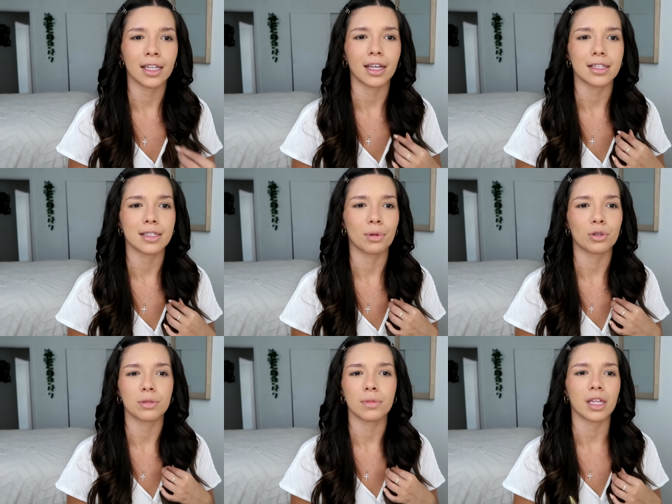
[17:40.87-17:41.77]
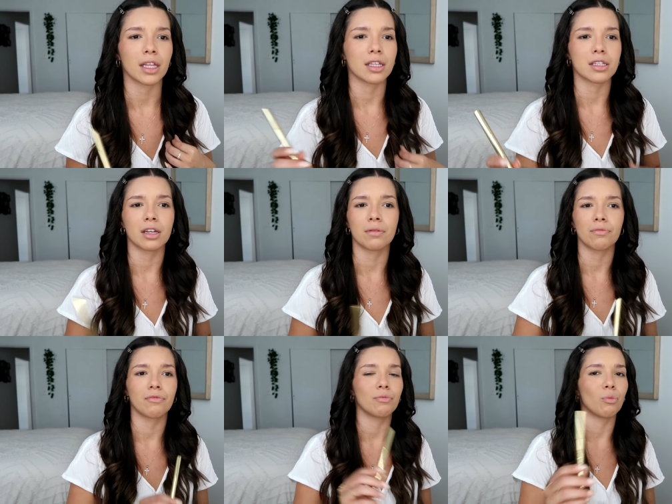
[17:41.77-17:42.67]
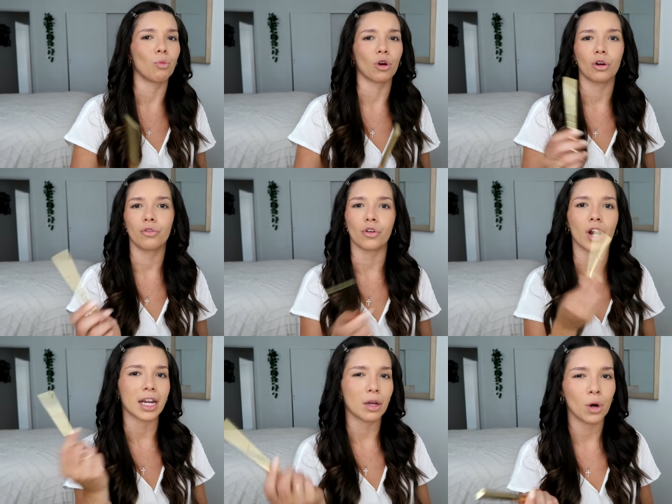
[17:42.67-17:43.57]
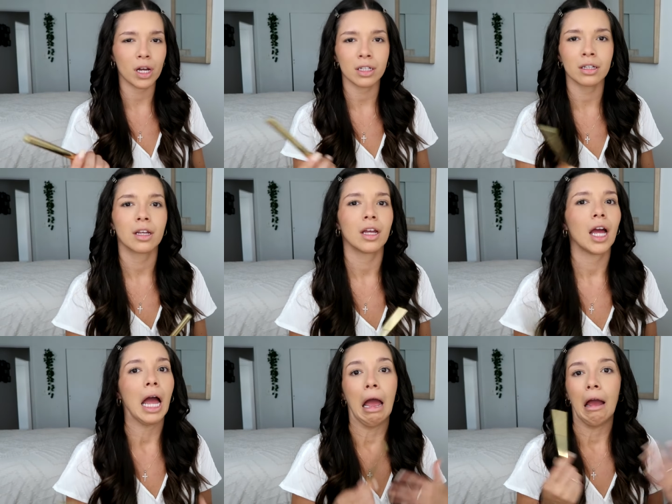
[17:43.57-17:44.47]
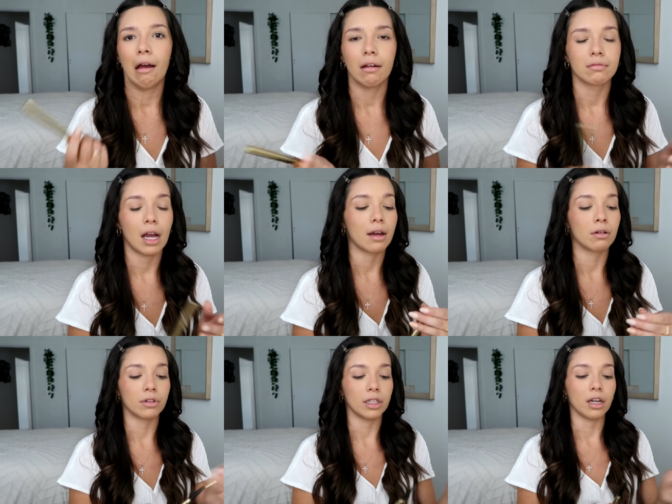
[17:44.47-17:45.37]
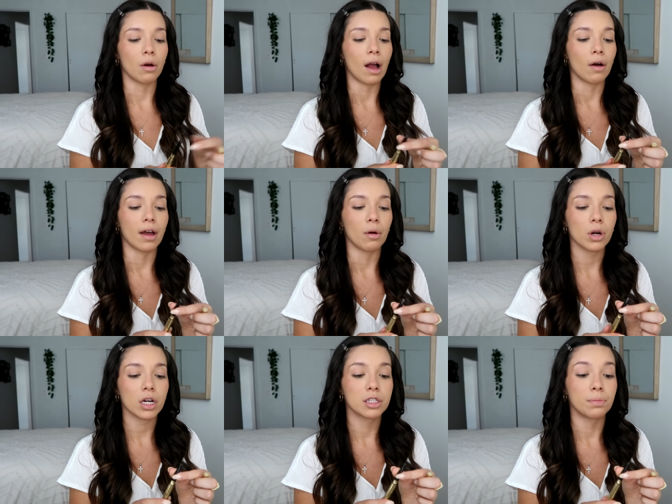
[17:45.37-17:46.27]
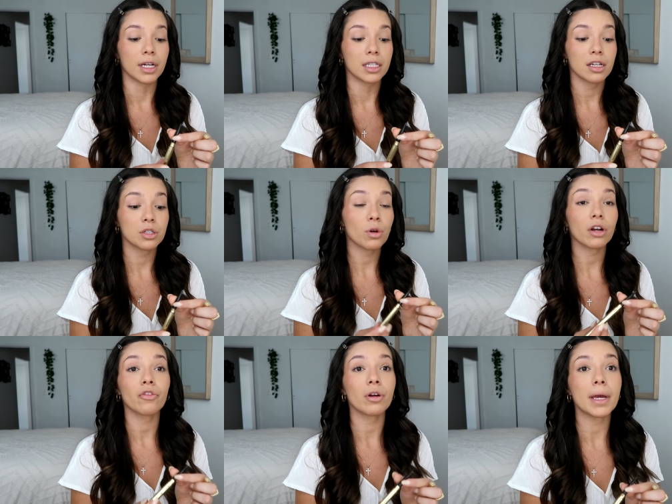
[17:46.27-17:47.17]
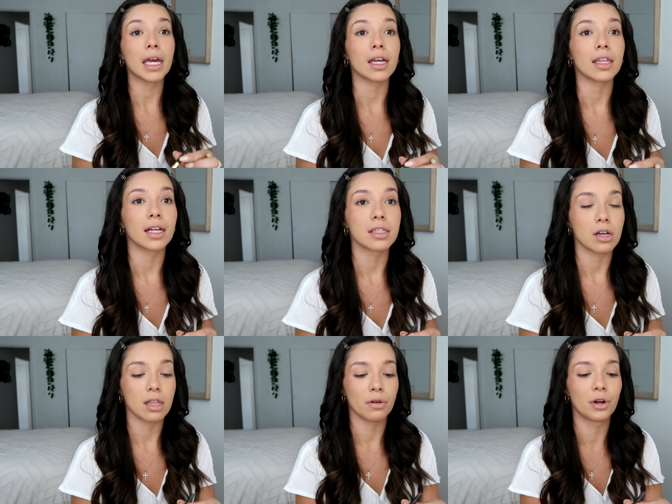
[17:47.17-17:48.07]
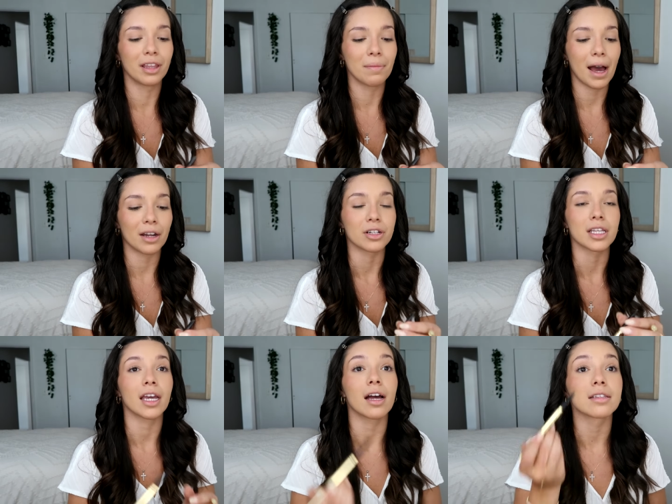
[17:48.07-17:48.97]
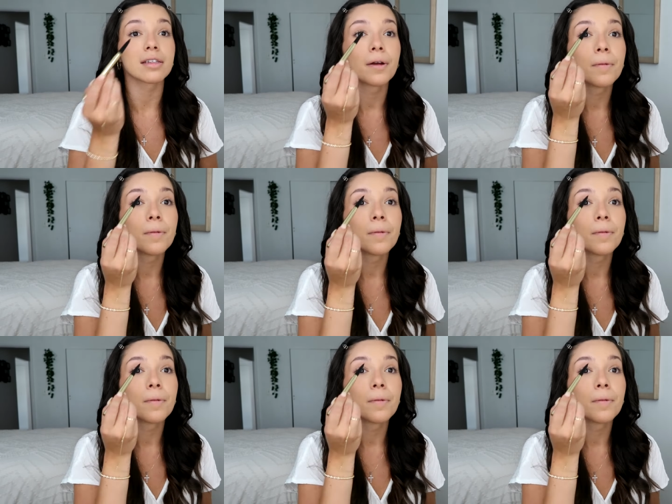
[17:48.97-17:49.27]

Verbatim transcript: Like, it's supposed to be like this could work for anyone. I don't really know how that works, but it does work for me, and that's all that really matters, I guess.